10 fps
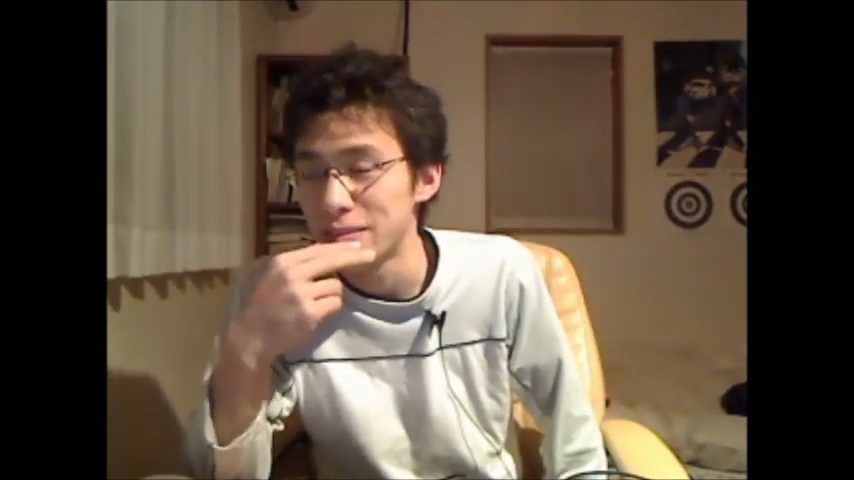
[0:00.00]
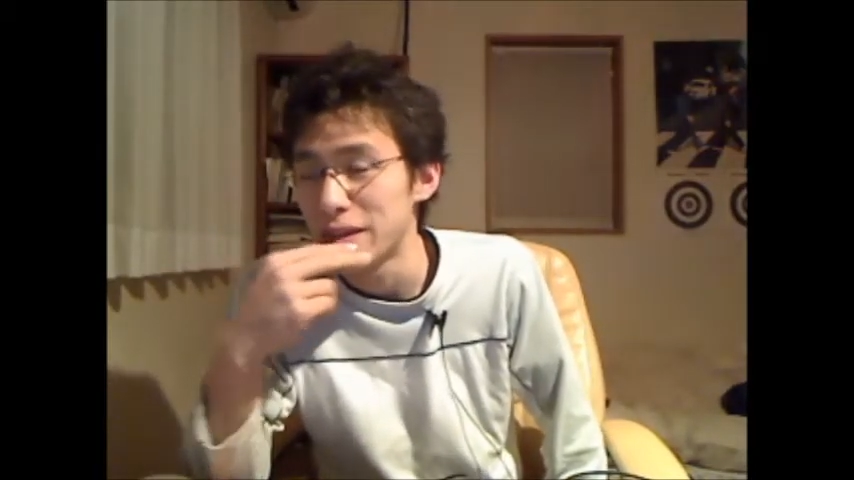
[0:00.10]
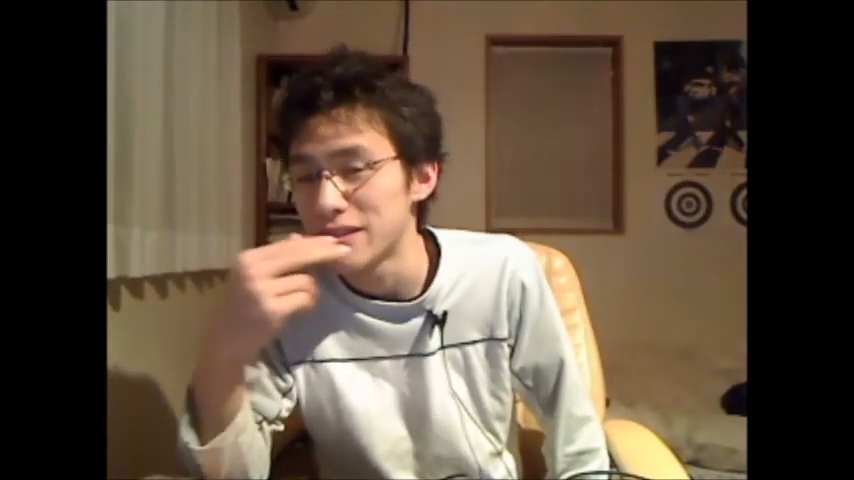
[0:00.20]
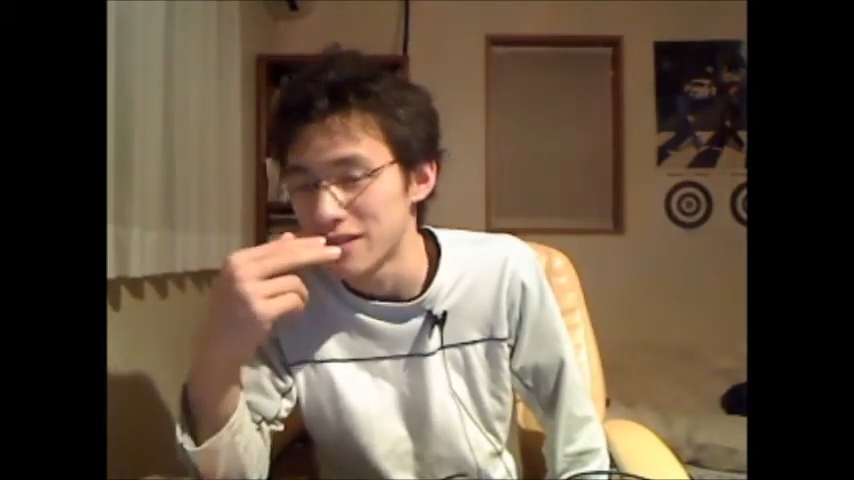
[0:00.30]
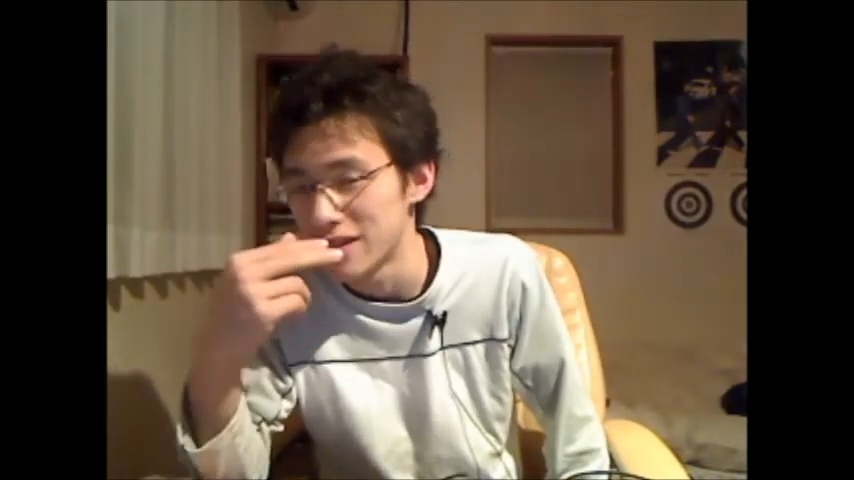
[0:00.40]

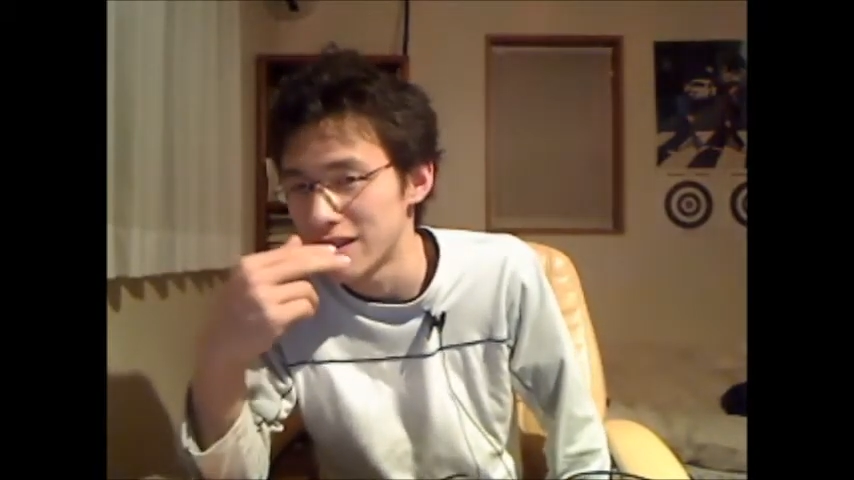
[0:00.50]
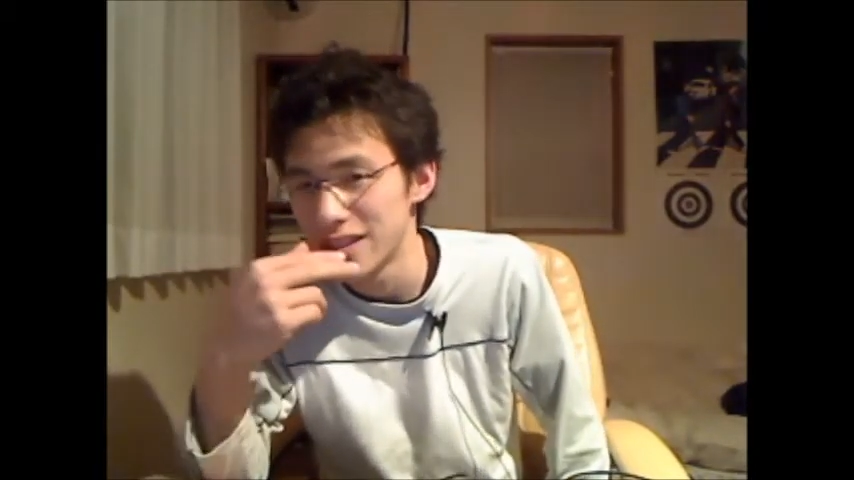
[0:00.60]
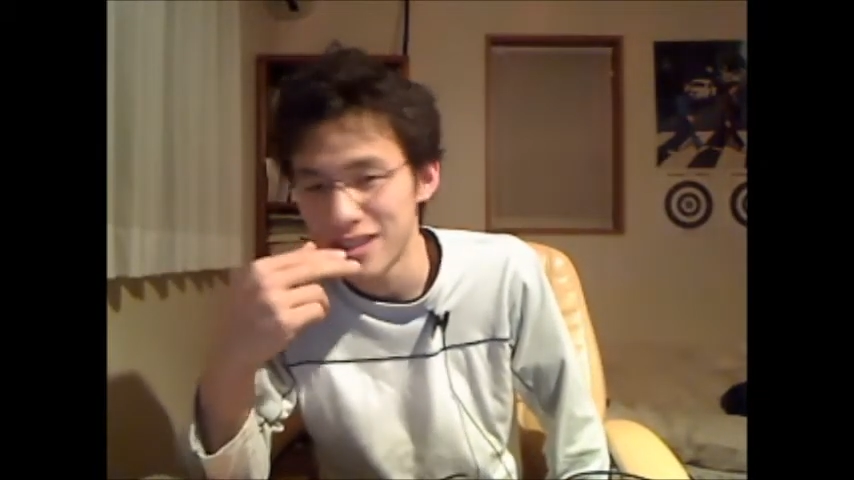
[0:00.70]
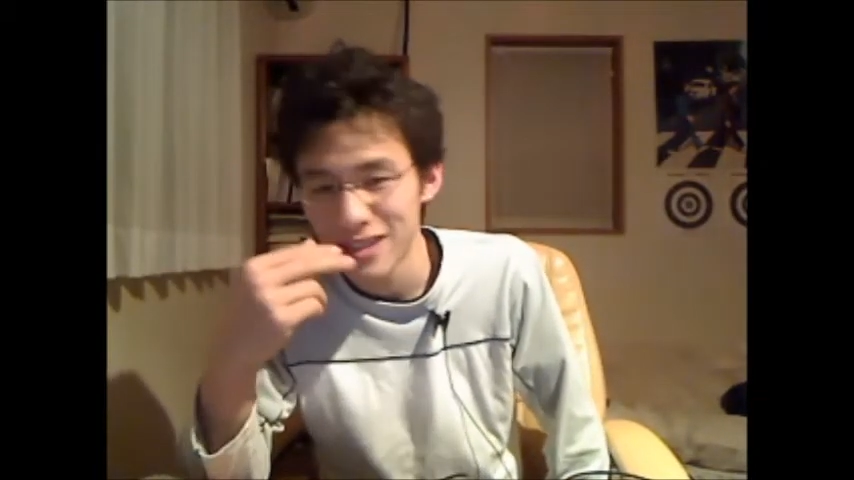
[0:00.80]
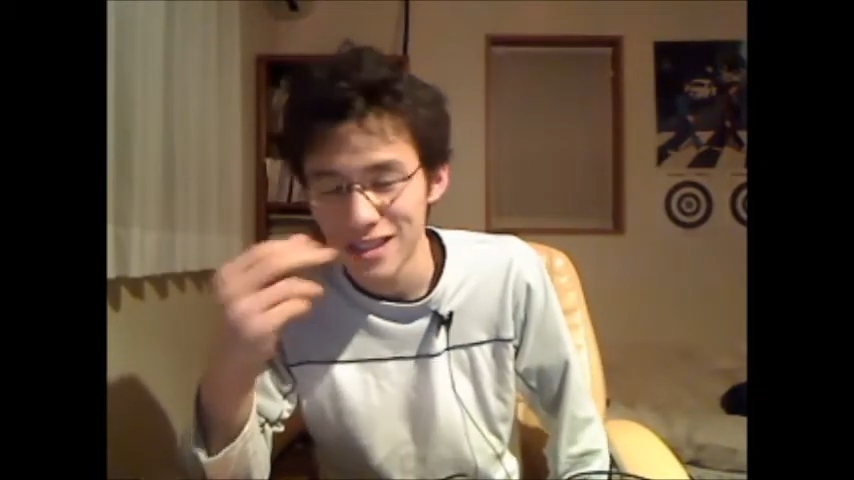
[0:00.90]
personally
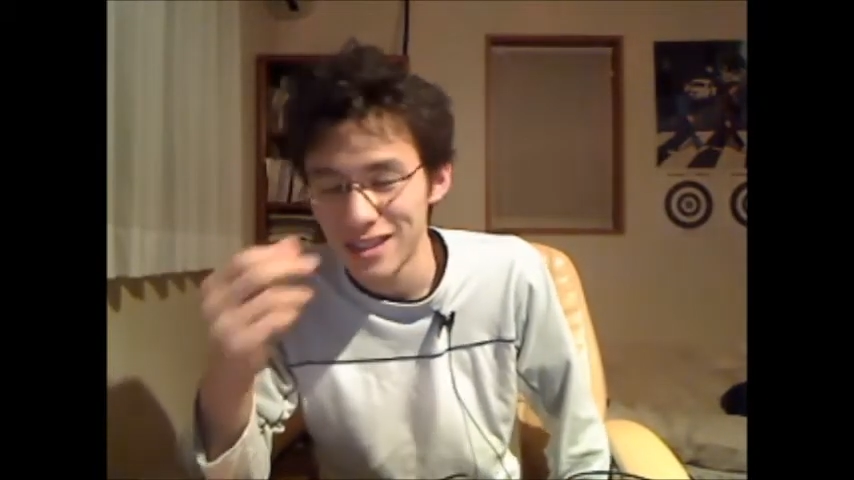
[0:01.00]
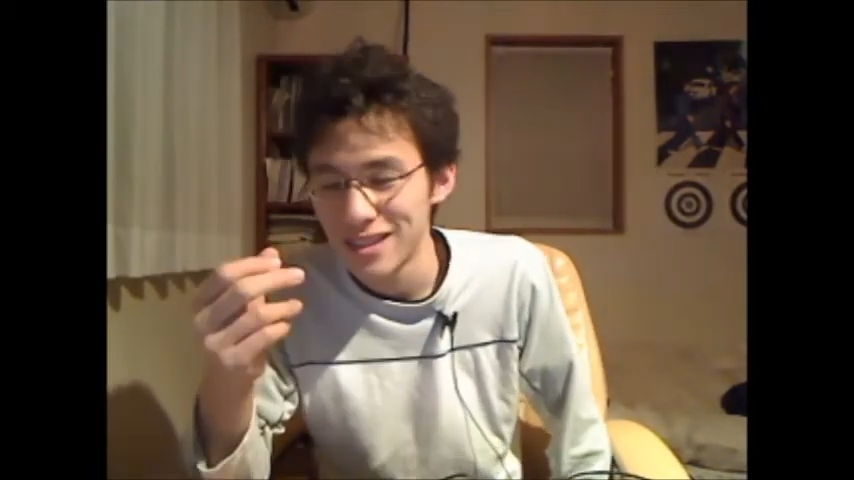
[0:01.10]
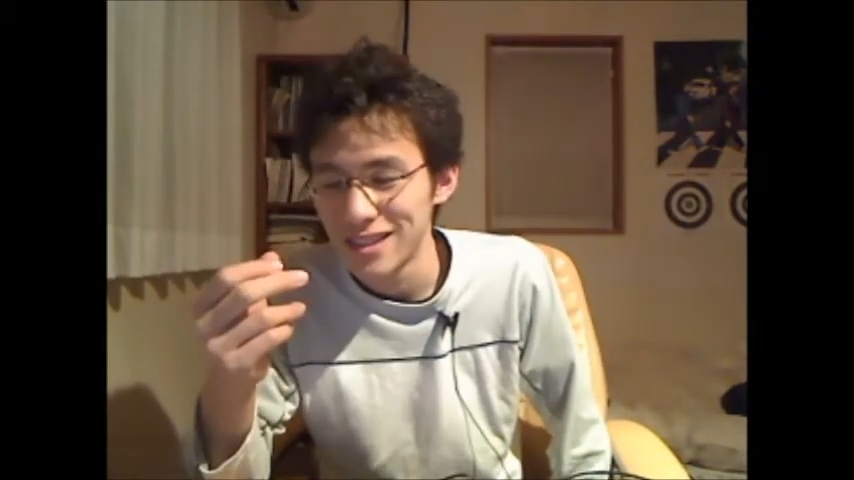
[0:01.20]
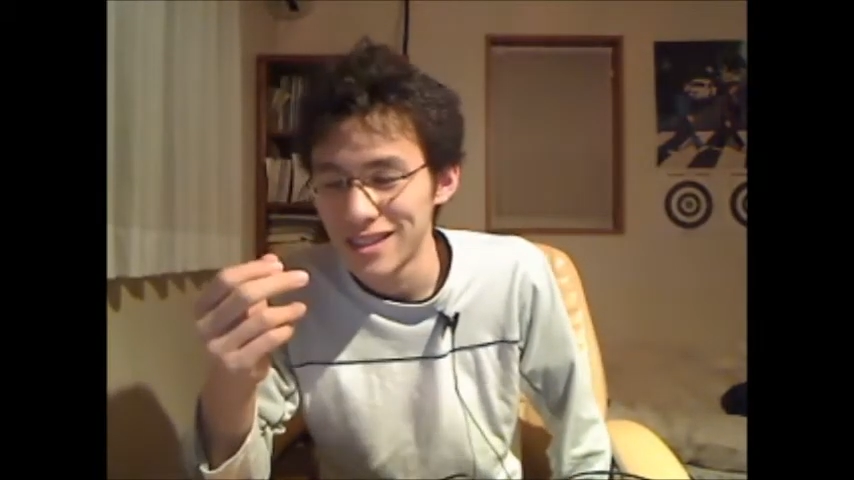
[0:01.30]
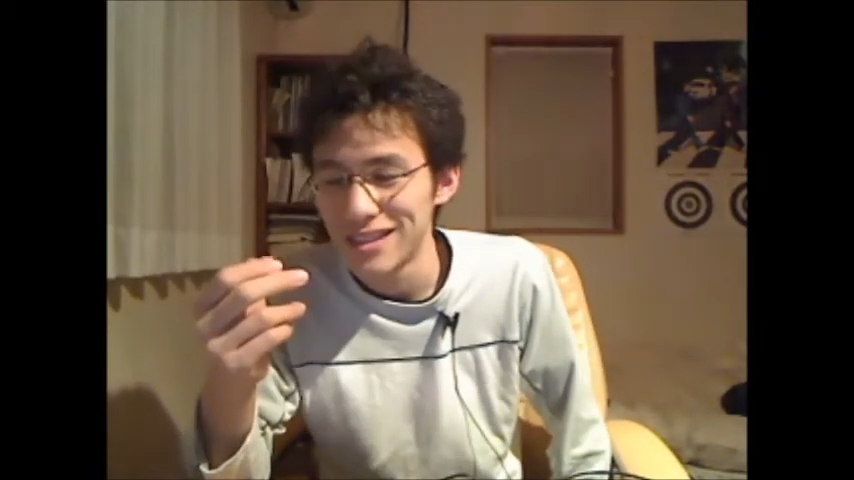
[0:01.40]

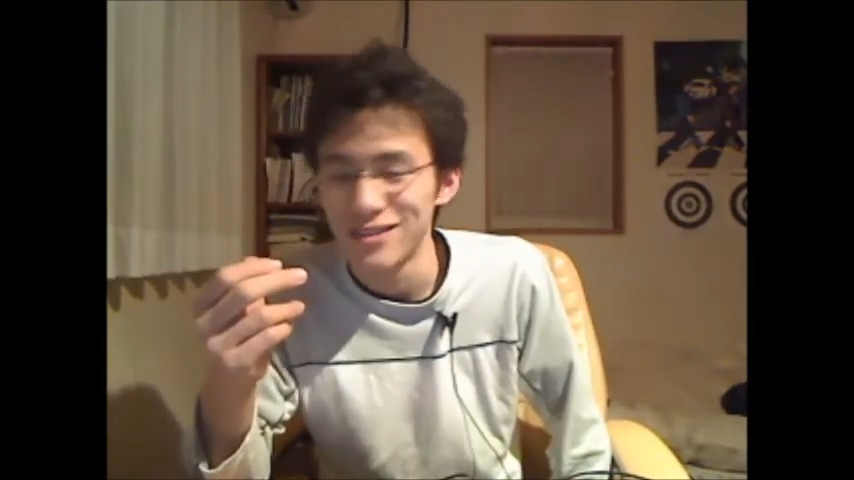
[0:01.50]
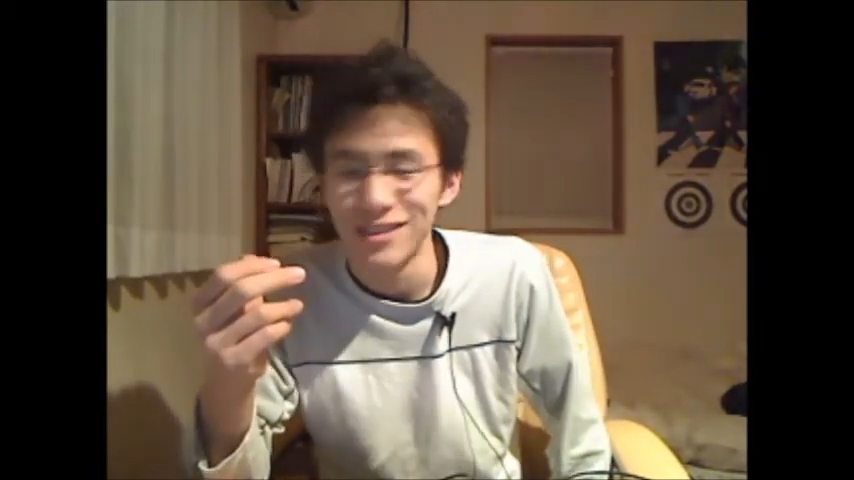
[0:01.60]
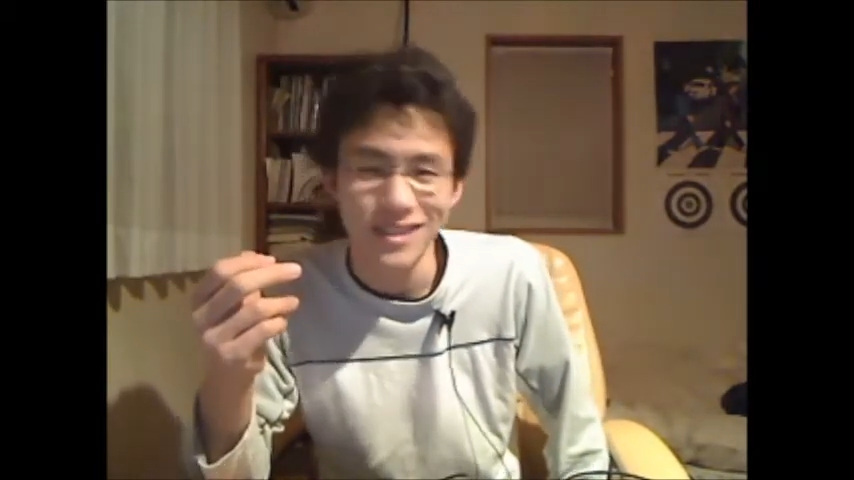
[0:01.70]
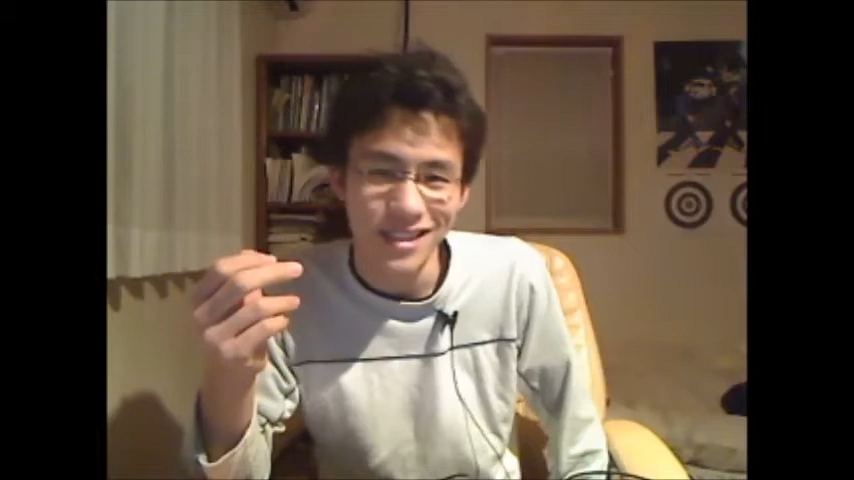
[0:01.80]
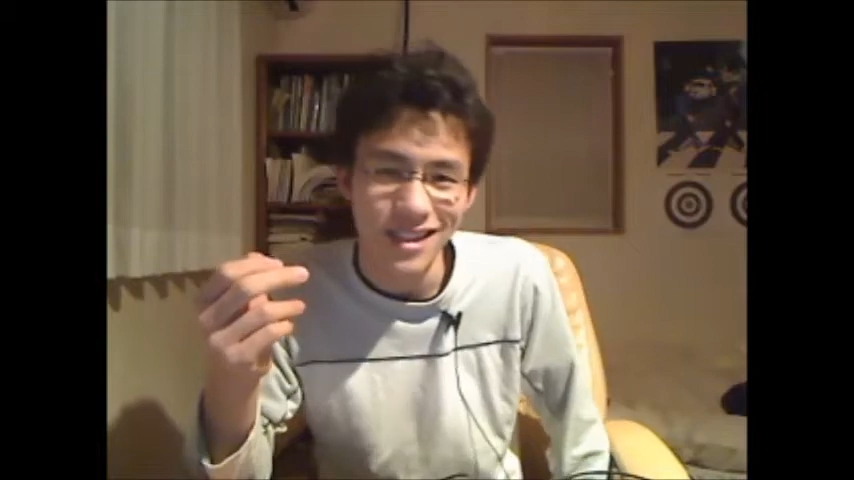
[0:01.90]

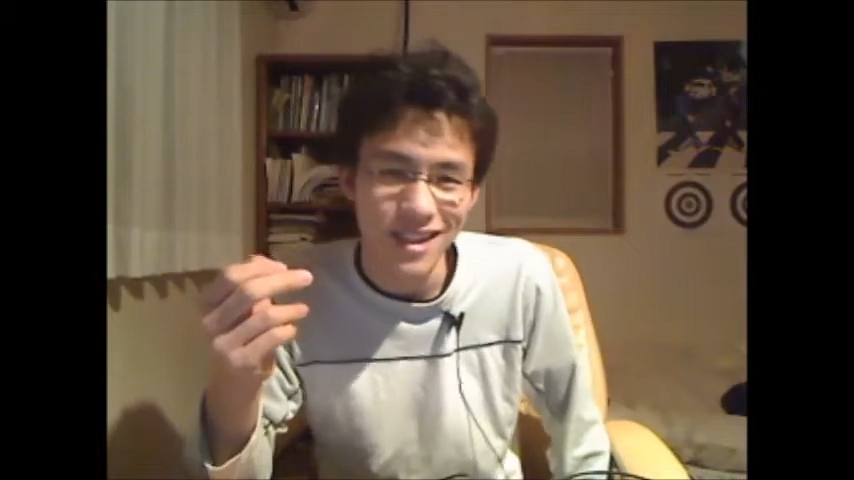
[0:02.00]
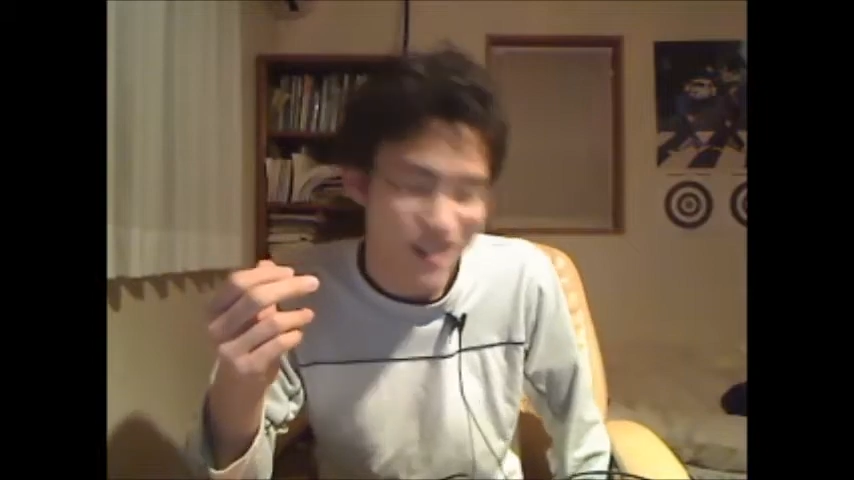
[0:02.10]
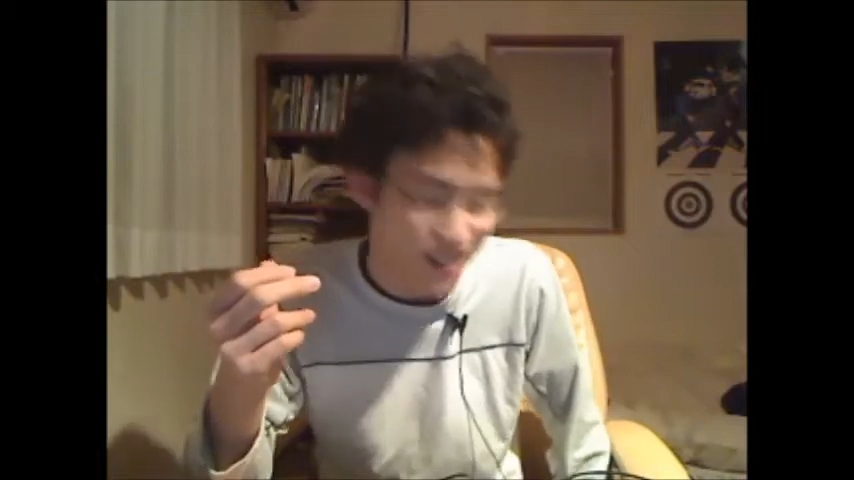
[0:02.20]
interesting,